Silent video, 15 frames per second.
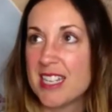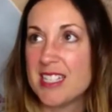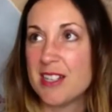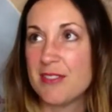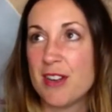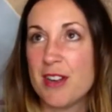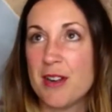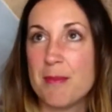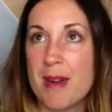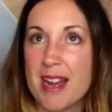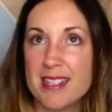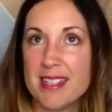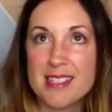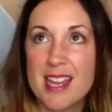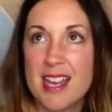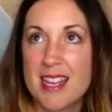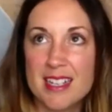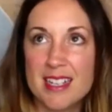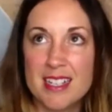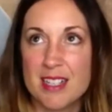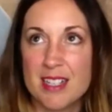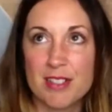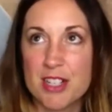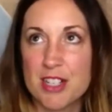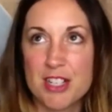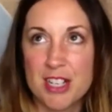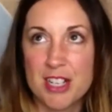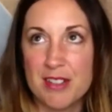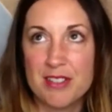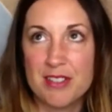a different mindset and a different
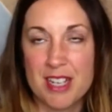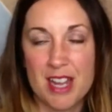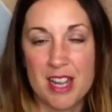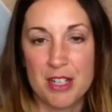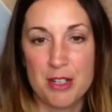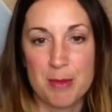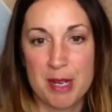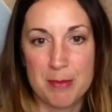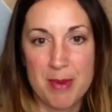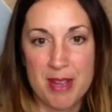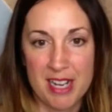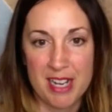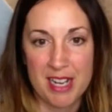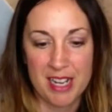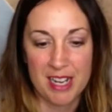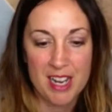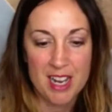shift in how you make money.